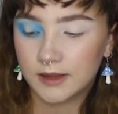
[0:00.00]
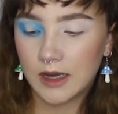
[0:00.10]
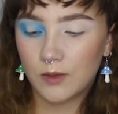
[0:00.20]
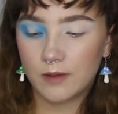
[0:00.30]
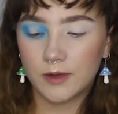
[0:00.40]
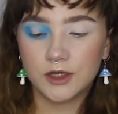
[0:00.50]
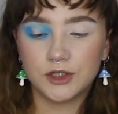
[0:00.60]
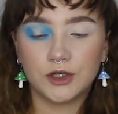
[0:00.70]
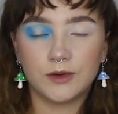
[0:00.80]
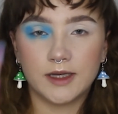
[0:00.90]
Now what I'm going to
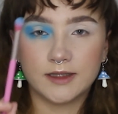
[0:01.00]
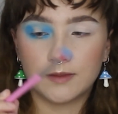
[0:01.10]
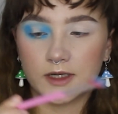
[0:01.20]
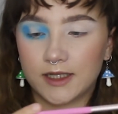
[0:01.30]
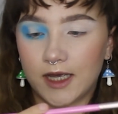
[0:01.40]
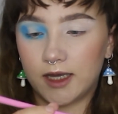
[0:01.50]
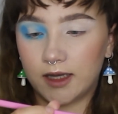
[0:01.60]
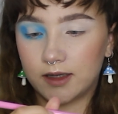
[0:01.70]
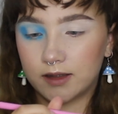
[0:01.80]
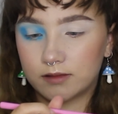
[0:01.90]
do is I'm going to
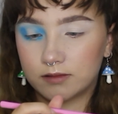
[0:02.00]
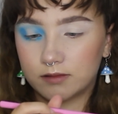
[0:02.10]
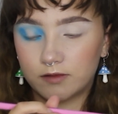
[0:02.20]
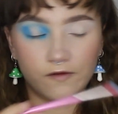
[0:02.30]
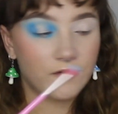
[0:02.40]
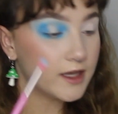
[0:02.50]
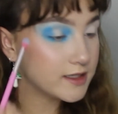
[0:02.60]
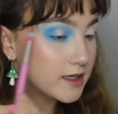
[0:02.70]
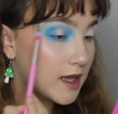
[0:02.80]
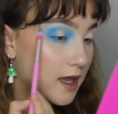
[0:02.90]
take
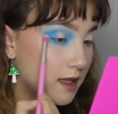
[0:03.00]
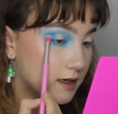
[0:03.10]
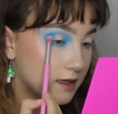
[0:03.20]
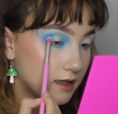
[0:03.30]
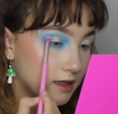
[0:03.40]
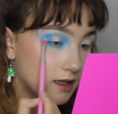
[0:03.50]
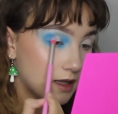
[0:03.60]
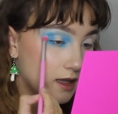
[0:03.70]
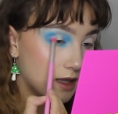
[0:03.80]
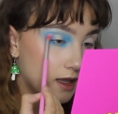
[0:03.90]
Fierce again
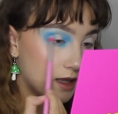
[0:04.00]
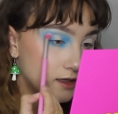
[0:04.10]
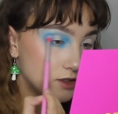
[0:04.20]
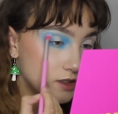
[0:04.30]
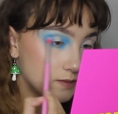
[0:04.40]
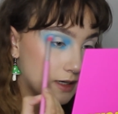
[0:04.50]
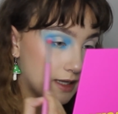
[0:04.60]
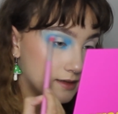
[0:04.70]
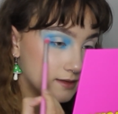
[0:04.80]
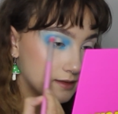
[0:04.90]
and just
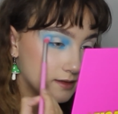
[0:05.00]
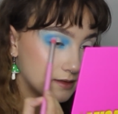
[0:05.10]
blend